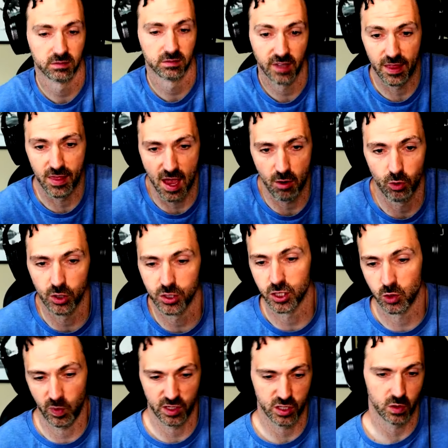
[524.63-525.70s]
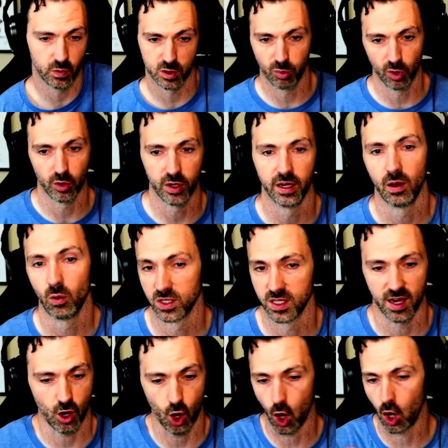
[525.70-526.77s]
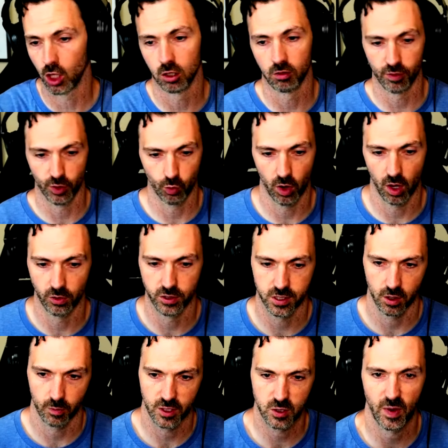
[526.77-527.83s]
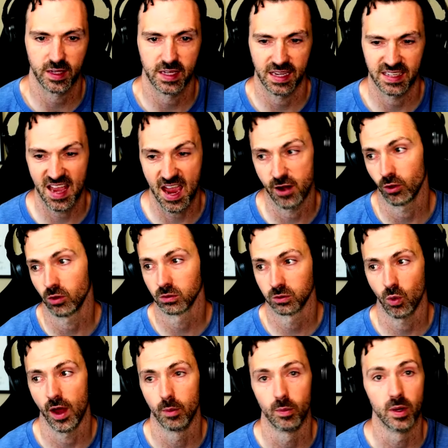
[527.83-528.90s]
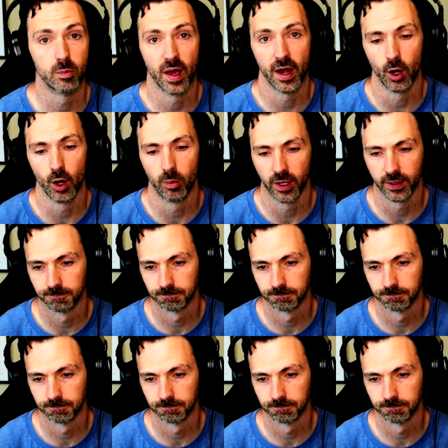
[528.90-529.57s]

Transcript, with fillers: and that rear suspension was broken, it was like all over the road, so I'm expecting it to handle quite a bit better, but...